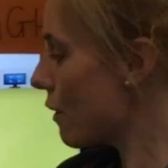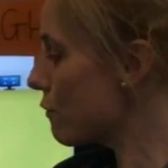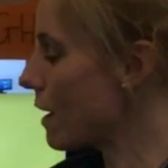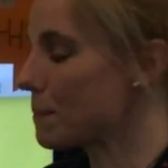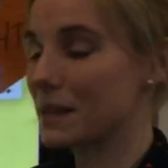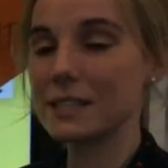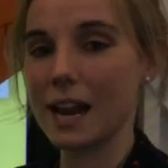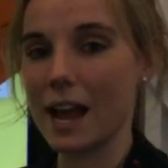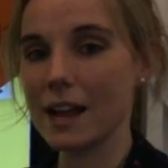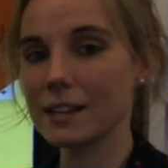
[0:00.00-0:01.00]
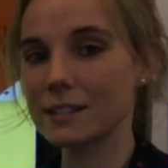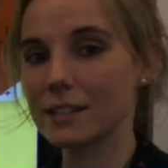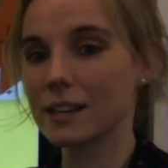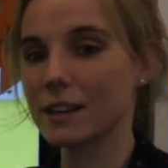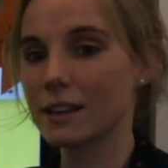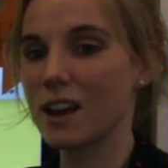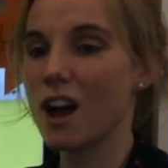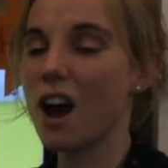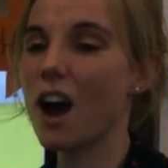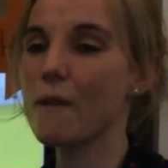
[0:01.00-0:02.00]
Rabbit's class
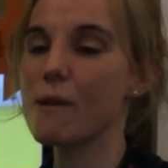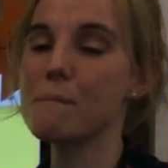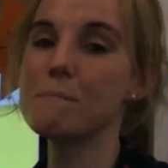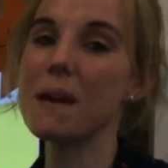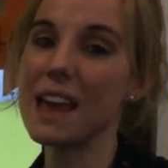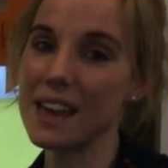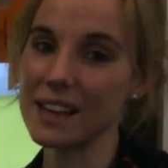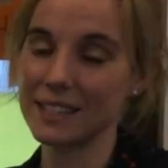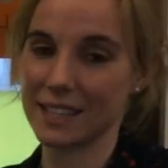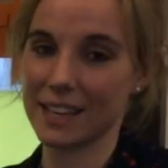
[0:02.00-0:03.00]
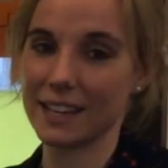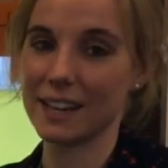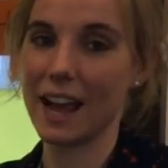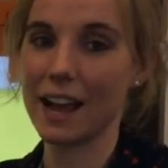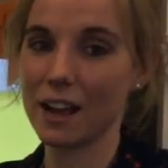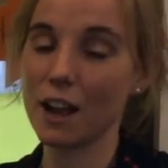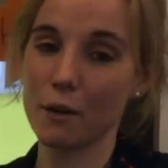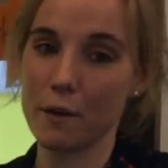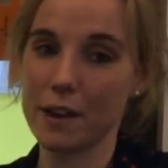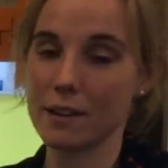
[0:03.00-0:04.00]
are amazing at
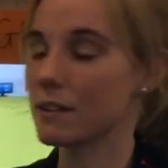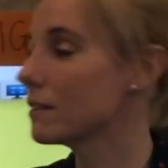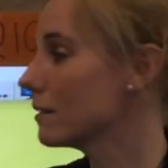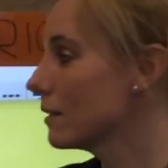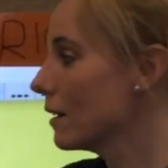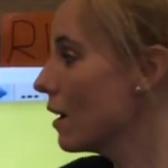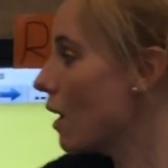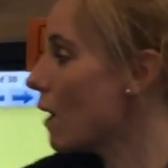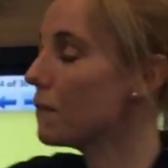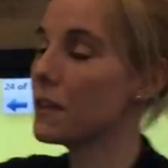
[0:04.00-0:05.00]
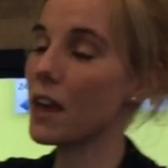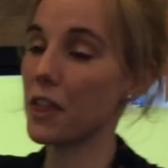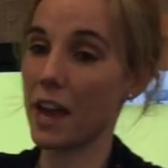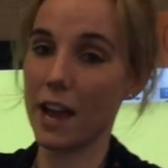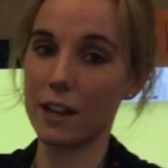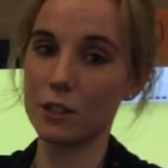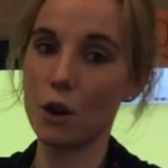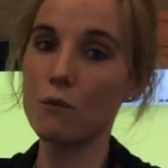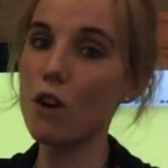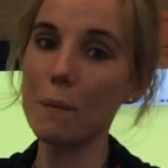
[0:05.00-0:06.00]
colouring. On the other hand,
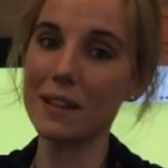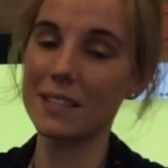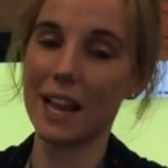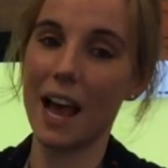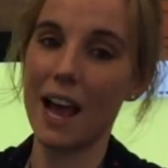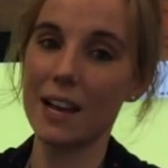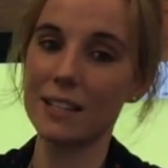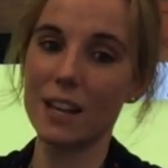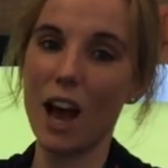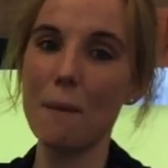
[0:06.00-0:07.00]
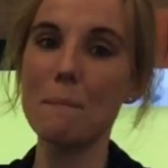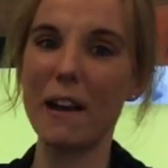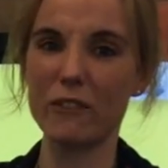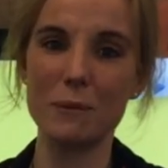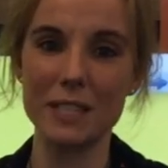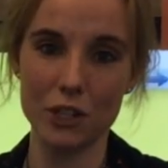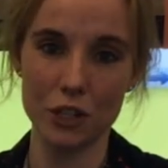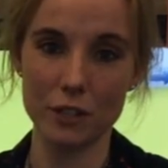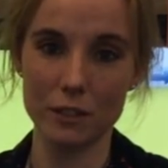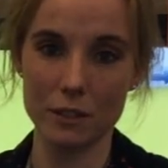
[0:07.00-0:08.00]
Robin's class are
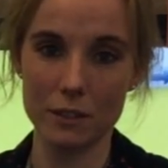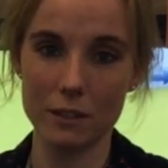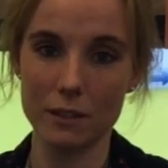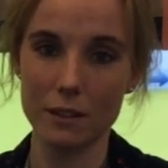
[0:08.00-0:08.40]
mathematicians.